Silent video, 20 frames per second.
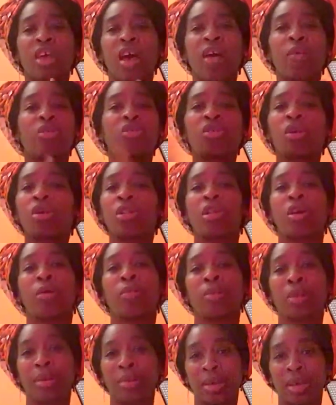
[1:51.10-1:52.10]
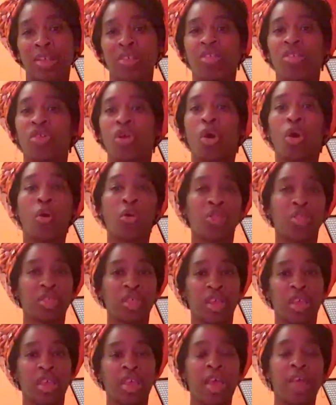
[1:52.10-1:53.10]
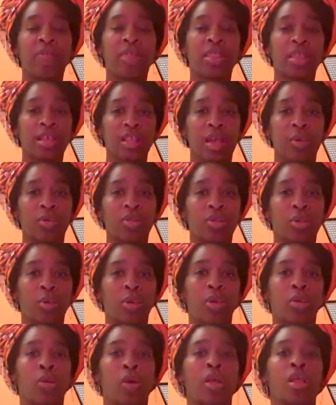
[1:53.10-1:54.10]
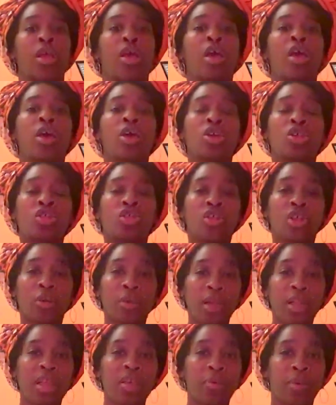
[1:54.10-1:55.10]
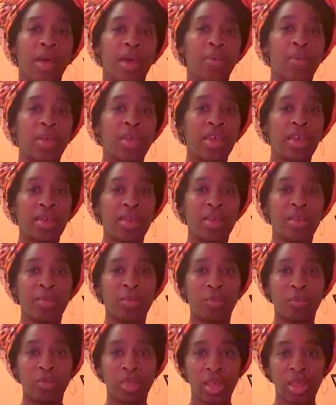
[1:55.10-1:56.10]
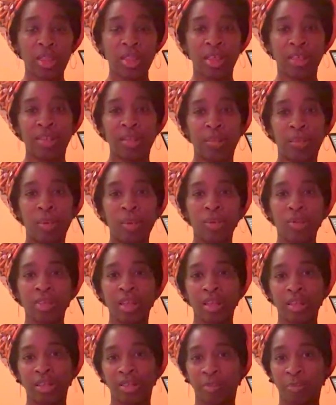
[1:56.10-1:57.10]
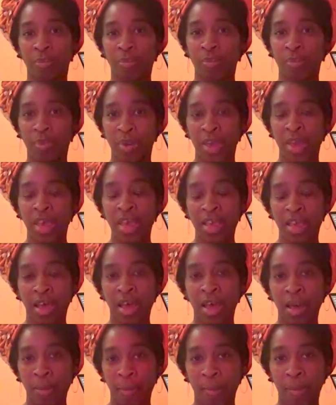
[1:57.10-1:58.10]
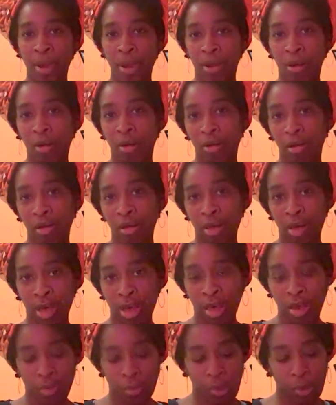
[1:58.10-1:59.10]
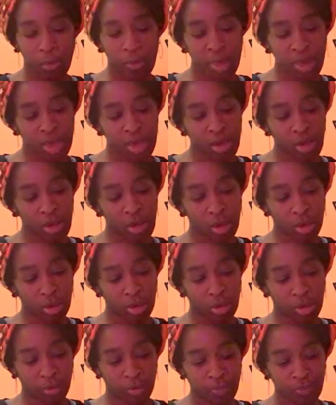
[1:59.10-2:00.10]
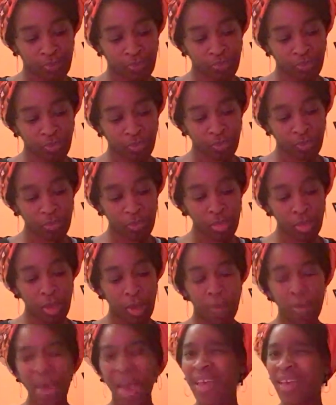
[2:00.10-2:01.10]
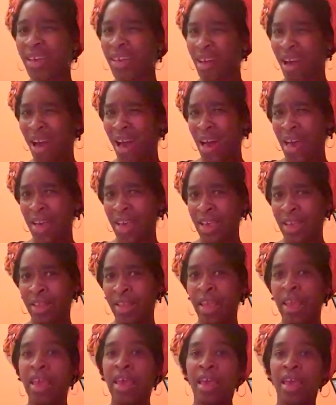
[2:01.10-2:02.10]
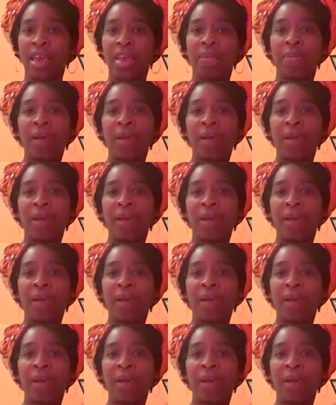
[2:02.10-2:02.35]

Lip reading: was totally oblivious to the whole thing, everything that was going on. So anyway, when he did this, he pulls out this big big old bag of cotton, and he